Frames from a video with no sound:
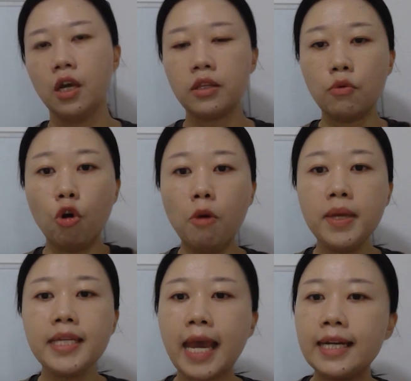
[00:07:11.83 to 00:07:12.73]
the
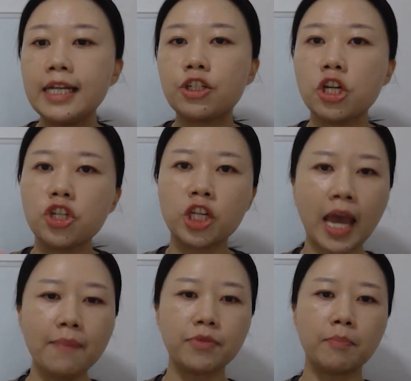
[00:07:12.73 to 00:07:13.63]
Roman Catholic Church
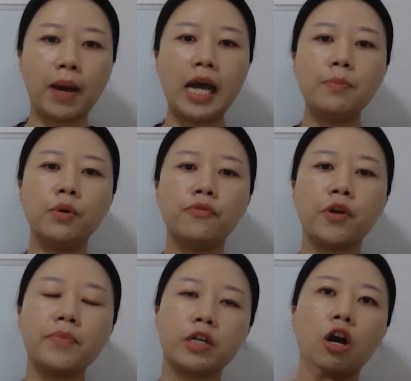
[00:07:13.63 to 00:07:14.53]
kept the Bible
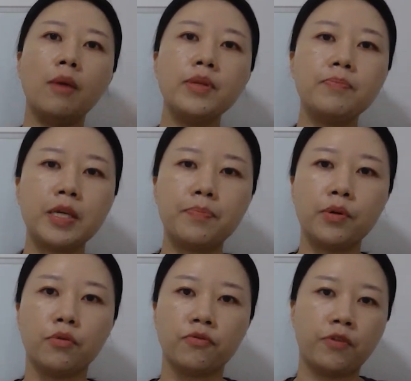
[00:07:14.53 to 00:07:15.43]
from the common
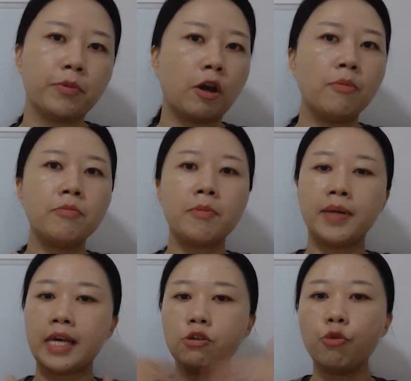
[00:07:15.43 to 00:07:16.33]
people, from common people
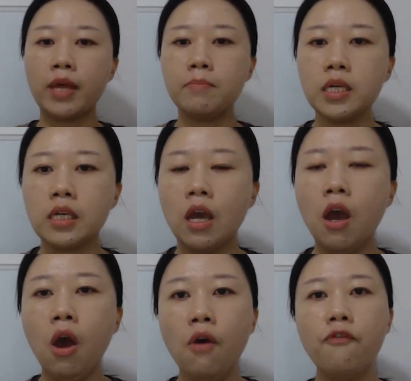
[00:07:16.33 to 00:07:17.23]
like you and me,
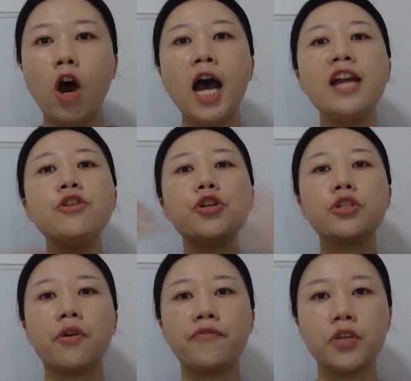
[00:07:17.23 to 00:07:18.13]
for
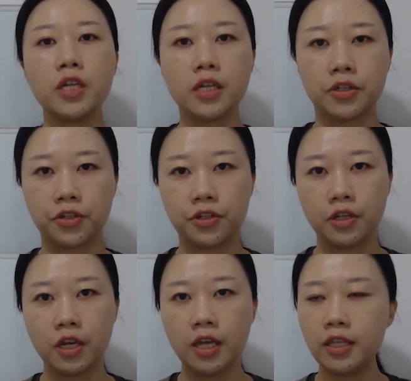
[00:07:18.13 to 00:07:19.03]
hundreds of years.
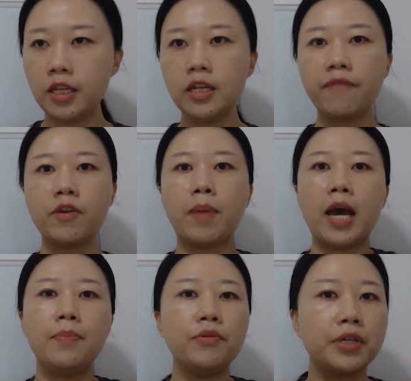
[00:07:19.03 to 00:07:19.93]
They didn't have the
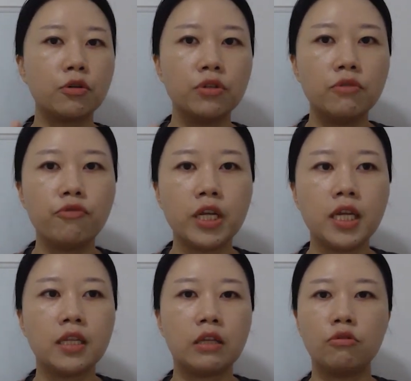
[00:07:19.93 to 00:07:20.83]
Bible, they couldn't read
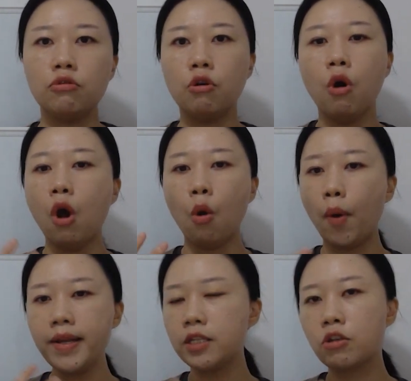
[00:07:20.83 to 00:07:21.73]
it, they don't know
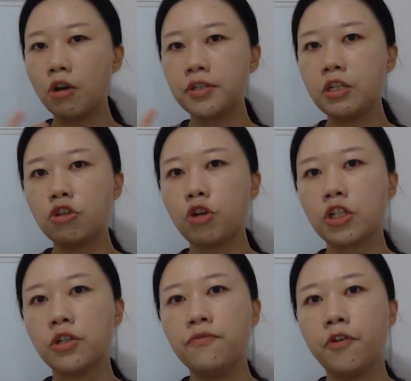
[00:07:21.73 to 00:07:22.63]
what is God's
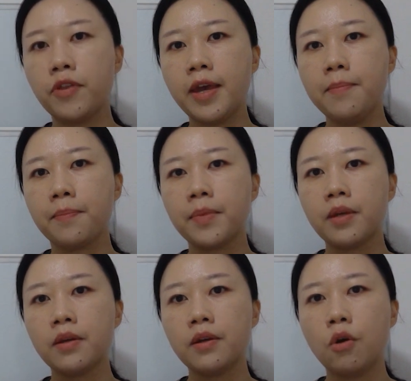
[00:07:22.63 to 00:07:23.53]
instruction for them.
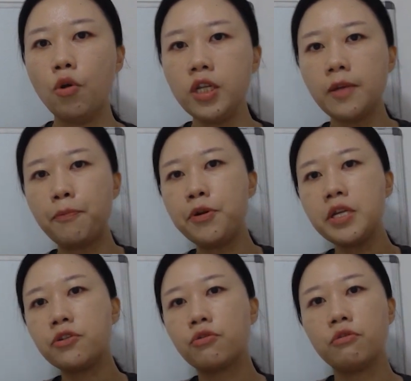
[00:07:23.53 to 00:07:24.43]
Only the
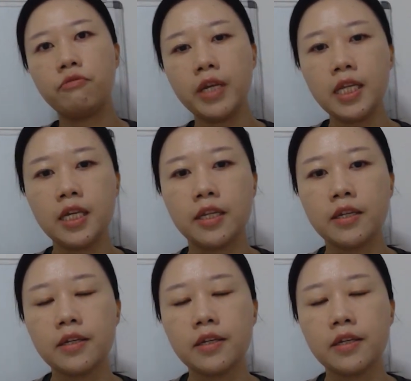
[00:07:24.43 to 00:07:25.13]
priests could read it.